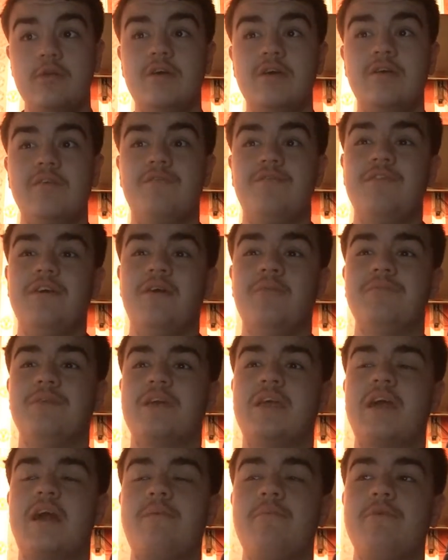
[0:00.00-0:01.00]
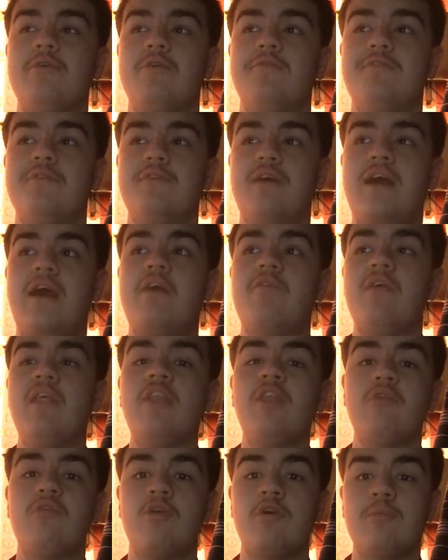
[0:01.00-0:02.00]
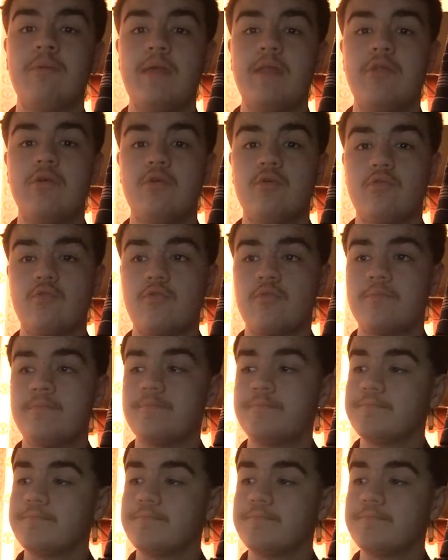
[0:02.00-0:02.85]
have filmed a cameo for that. I really do hope he does.